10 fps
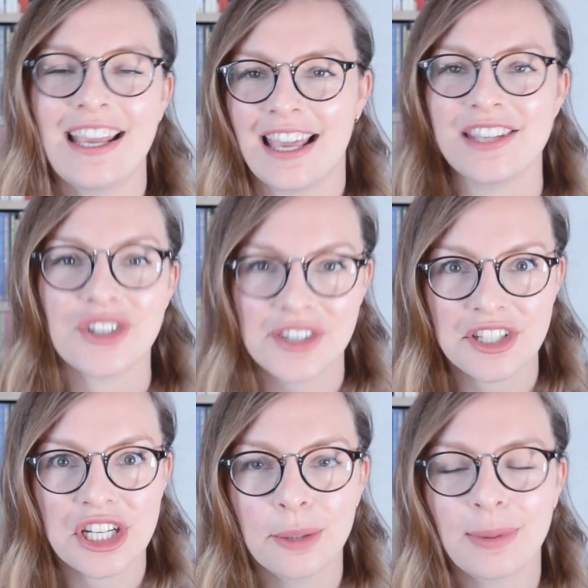It's just a
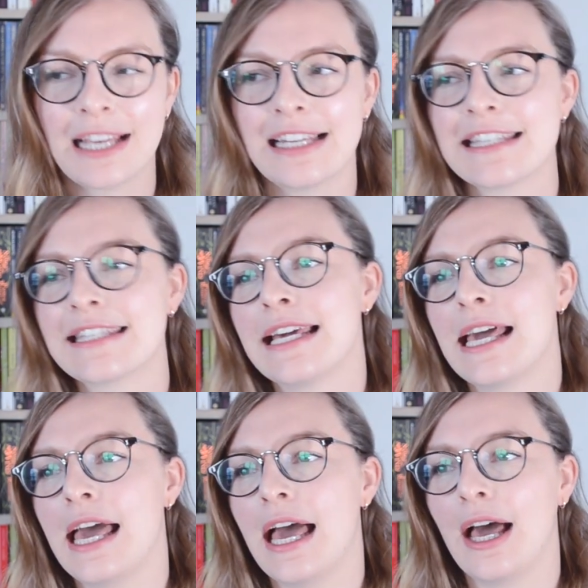chill playlist,
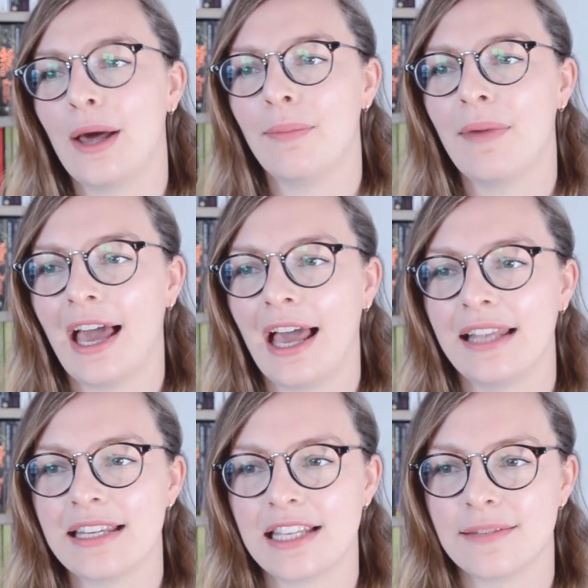and
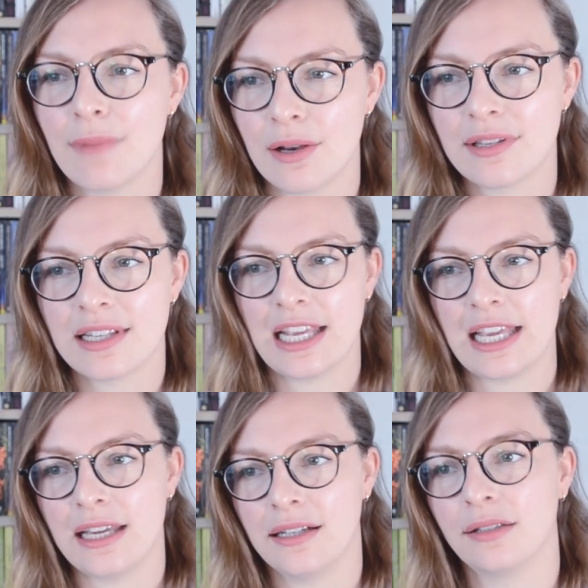it's
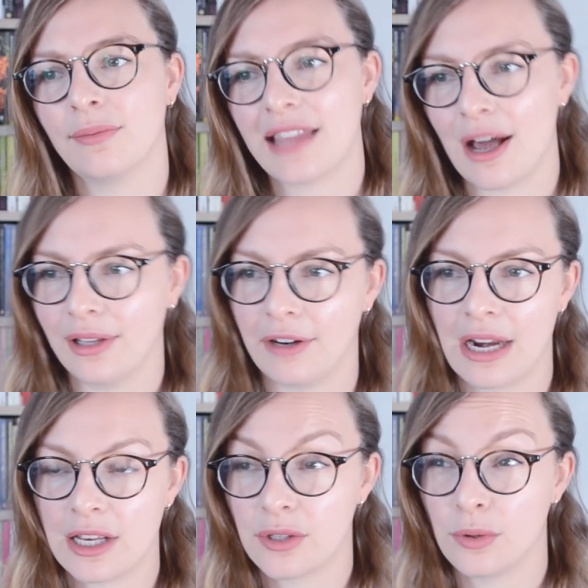mostly without
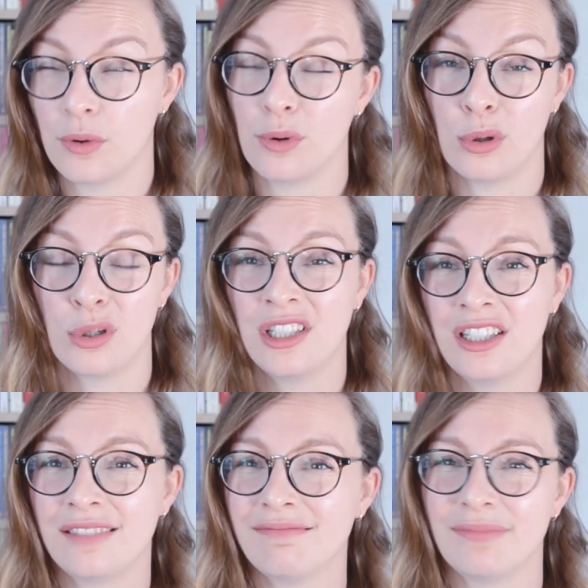lyrics, or
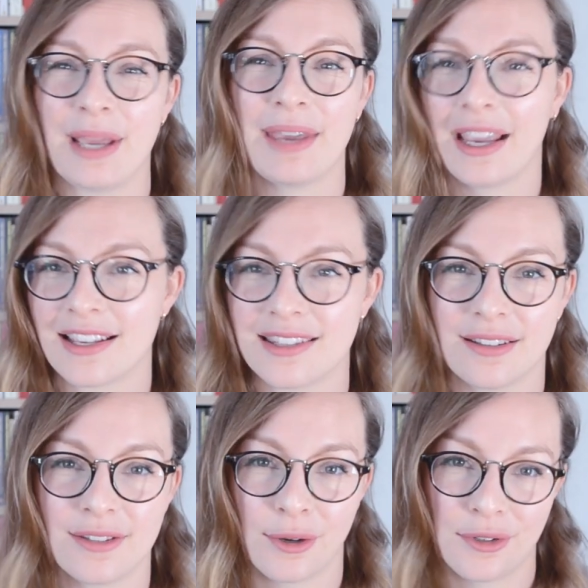maybe I guess
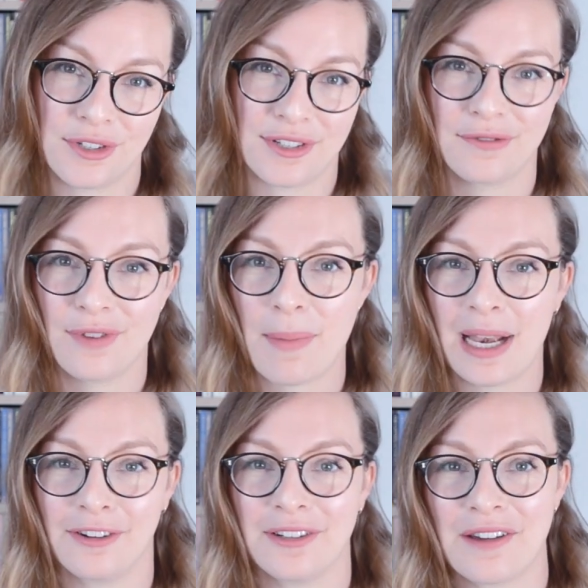the songs are just
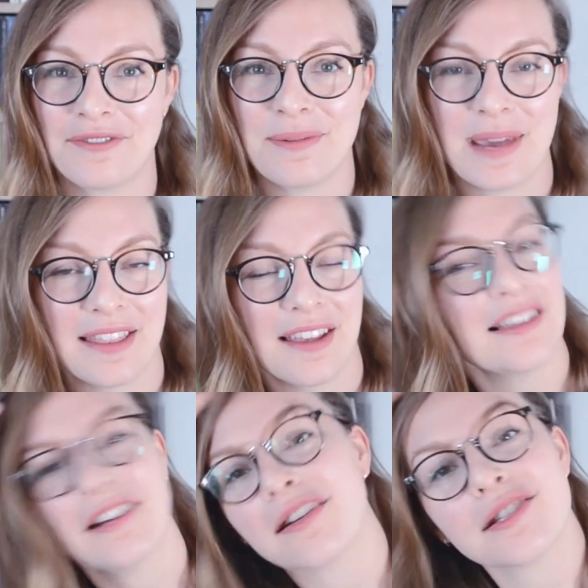familiar enough to me that
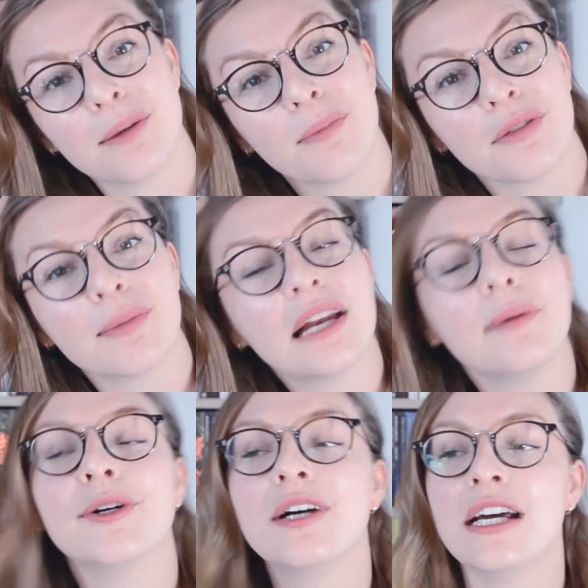the lyrics don't bother me
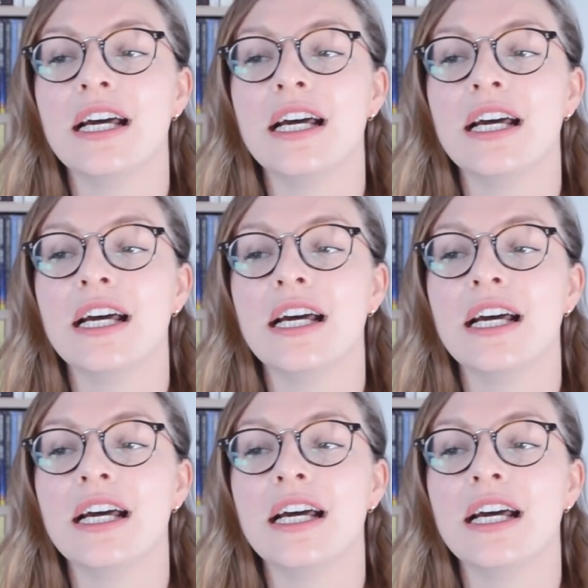anymore.